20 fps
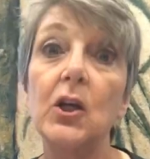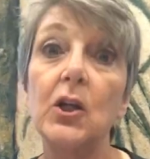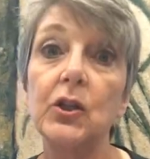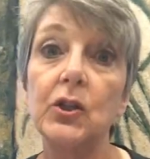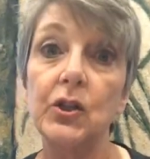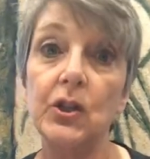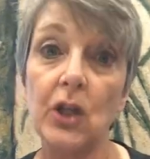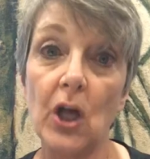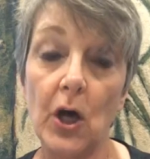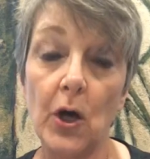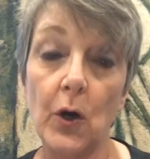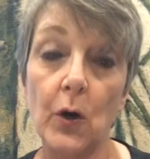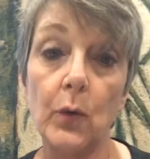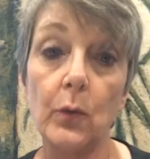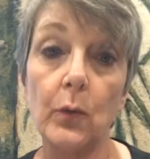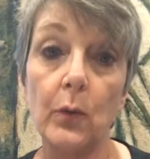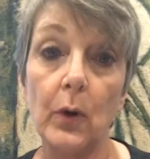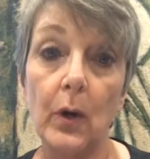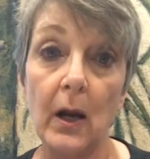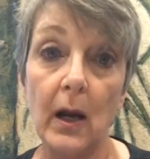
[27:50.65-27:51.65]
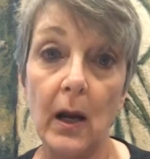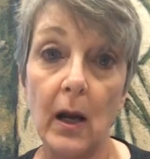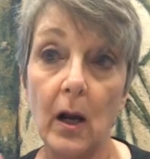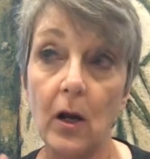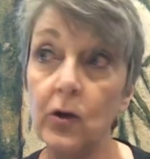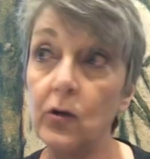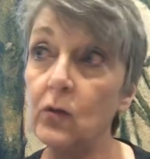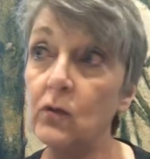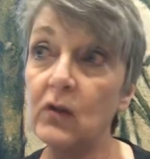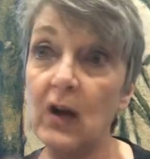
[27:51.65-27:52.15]
So
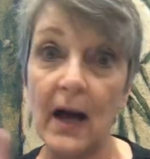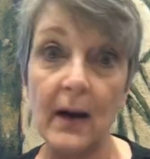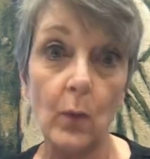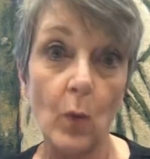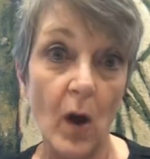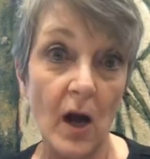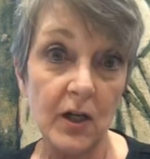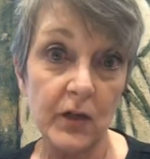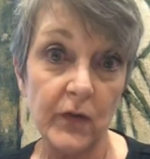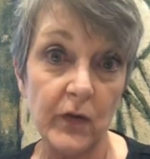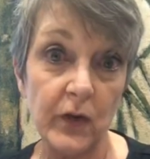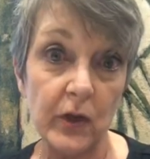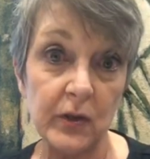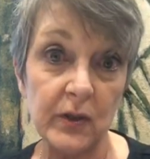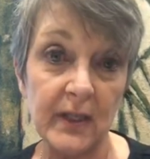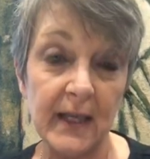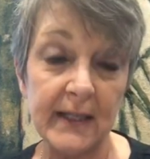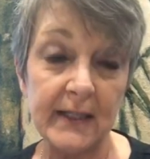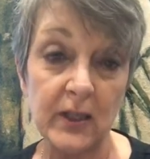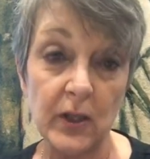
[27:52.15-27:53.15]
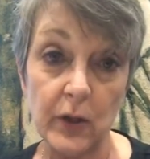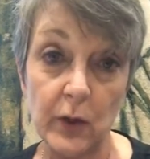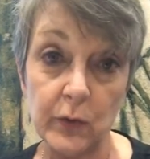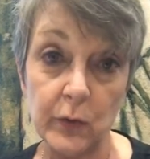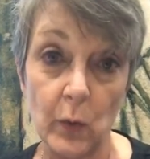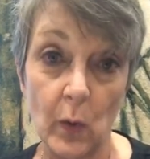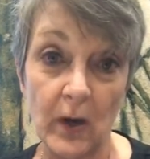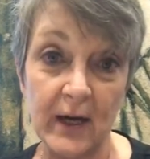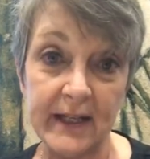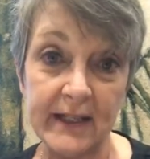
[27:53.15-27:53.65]
you've got to watch for those things in
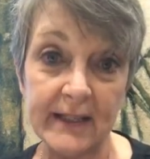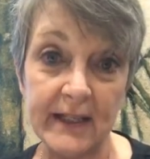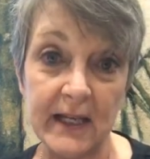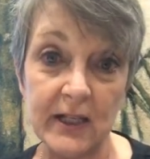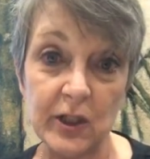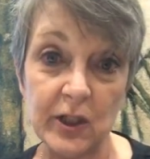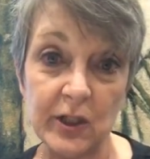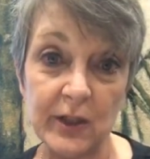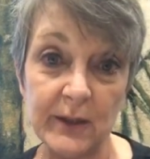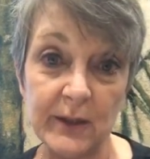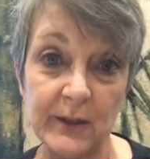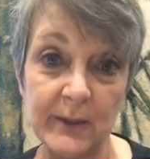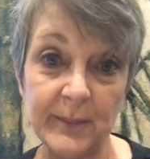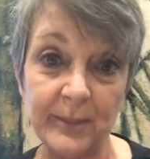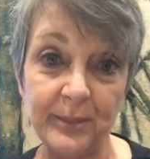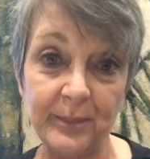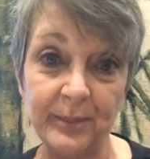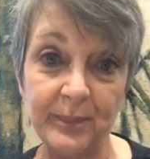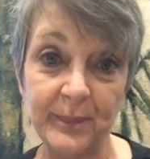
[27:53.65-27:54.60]
those organizations.